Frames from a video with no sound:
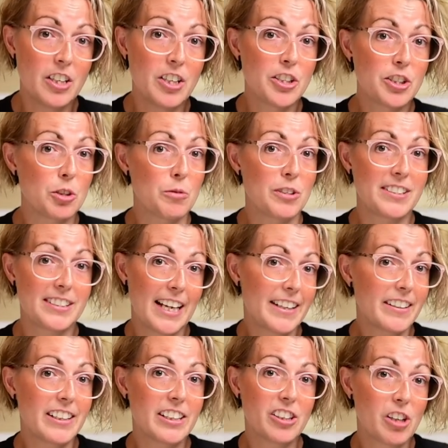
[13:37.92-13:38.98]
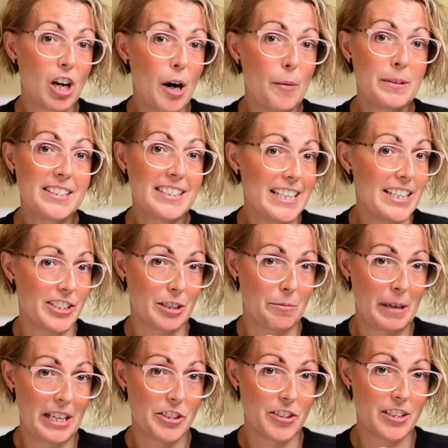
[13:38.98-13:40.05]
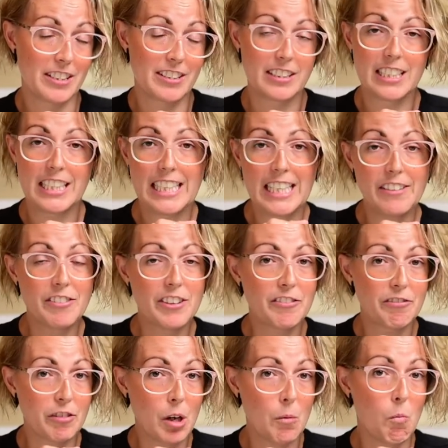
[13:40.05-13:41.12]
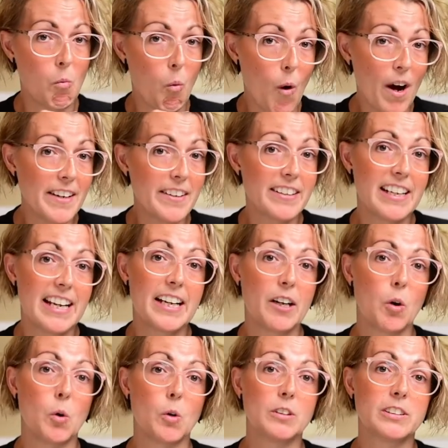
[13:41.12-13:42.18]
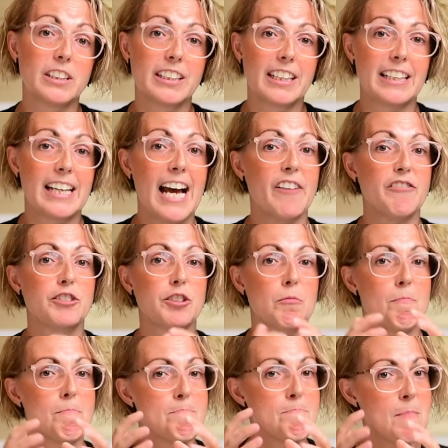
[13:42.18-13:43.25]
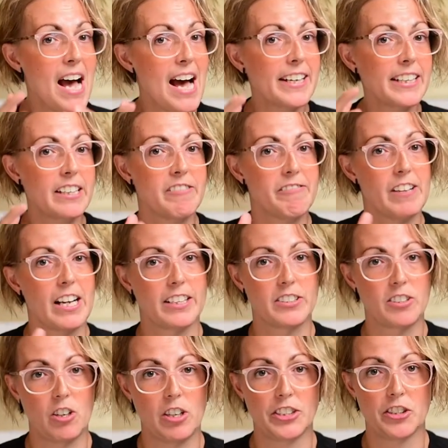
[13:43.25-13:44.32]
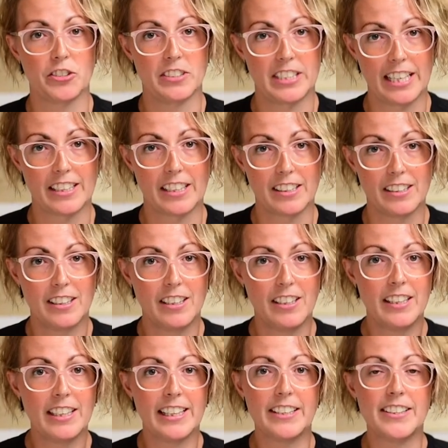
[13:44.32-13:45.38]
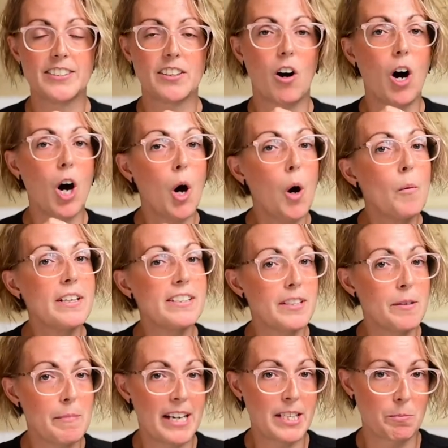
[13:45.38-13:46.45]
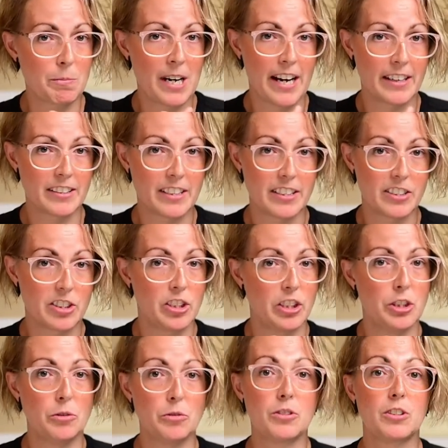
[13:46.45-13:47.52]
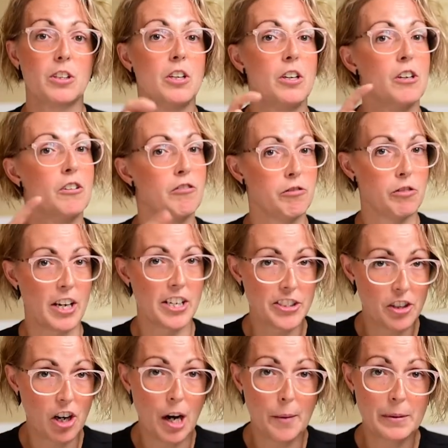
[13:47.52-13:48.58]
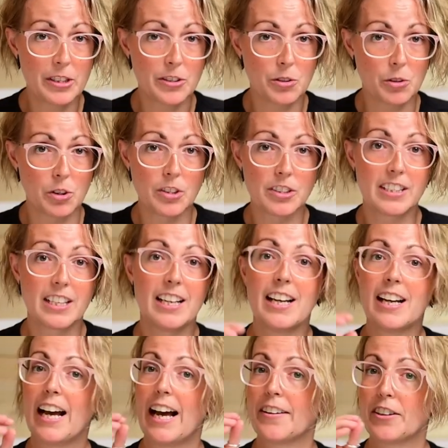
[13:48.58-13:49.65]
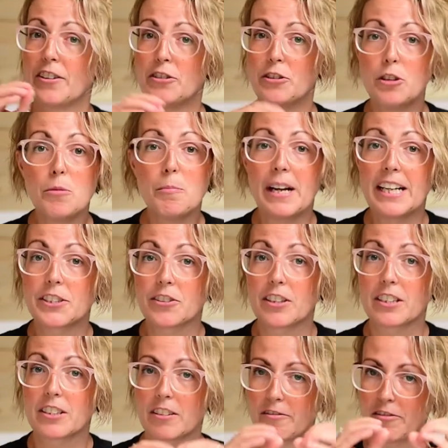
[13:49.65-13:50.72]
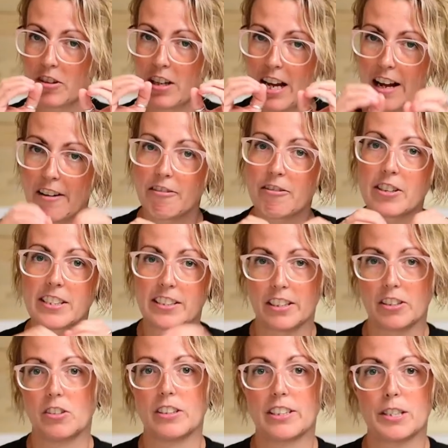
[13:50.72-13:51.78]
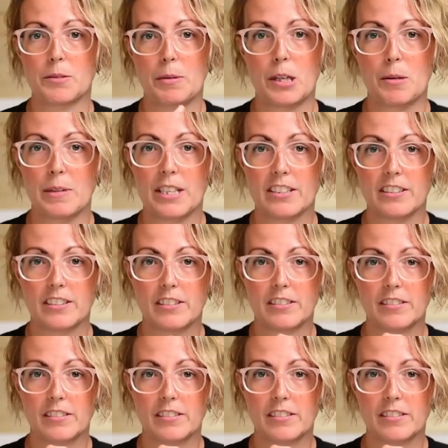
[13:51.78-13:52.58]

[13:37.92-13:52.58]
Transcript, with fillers: So recycling a compensation matrix, even from one day old, can have dramatic effects on your data. It is always the best practice to use fresh comp controls and a new matrix for every single experiment.